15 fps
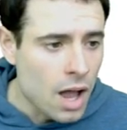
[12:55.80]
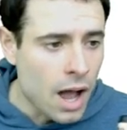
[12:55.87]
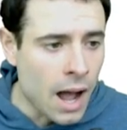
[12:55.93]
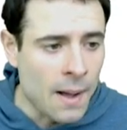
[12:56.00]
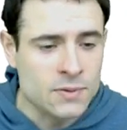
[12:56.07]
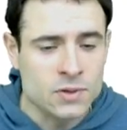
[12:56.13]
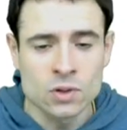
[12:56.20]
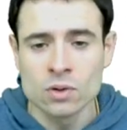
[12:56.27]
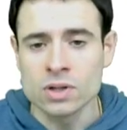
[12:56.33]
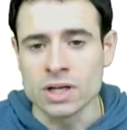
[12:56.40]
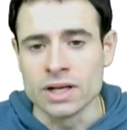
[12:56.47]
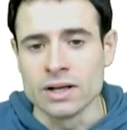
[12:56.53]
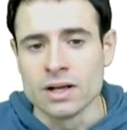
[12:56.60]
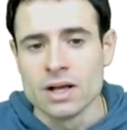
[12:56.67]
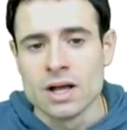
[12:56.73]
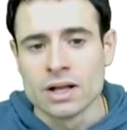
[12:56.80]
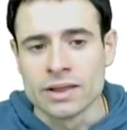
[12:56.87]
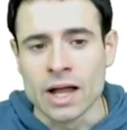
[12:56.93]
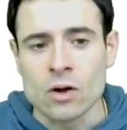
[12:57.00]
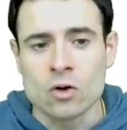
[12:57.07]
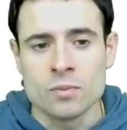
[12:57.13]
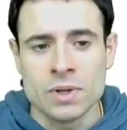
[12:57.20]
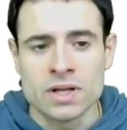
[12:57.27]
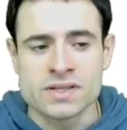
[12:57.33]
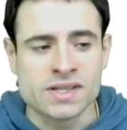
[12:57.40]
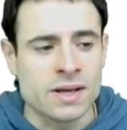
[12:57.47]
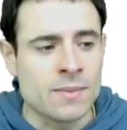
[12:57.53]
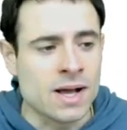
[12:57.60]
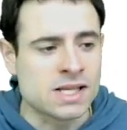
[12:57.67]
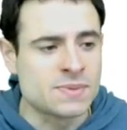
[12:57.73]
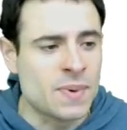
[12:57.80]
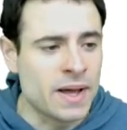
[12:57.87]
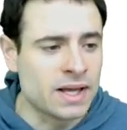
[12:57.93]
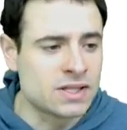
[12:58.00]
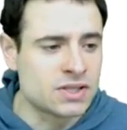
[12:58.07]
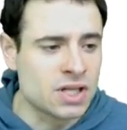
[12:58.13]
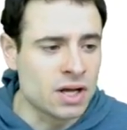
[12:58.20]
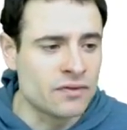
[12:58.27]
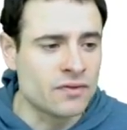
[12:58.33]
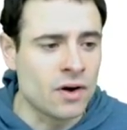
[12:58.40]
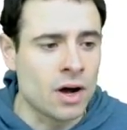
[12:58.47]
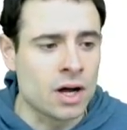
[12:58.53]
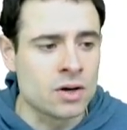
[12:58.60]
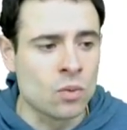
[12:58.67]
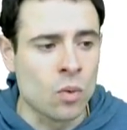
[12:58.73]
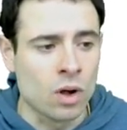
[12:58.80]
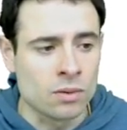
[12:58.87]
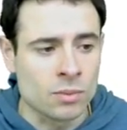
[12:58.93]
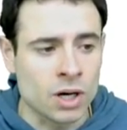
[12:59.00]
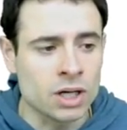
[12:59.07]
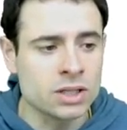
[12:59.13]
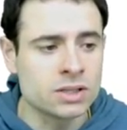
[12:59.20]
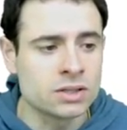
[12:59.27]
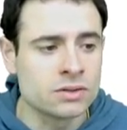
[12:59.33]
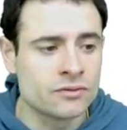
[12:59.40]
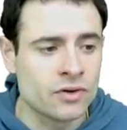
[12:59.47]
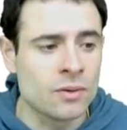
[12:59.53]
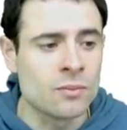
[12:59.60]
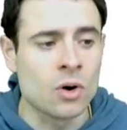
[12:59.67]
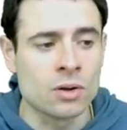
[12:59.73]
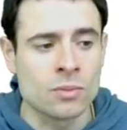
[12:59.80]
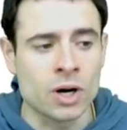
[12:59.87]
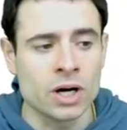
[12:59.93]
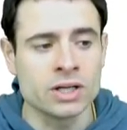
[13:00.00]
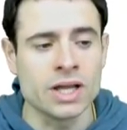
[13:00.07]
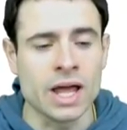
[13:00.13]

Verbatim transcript: Absolutely. That could be the same as buying stuff on Walmart from Walmart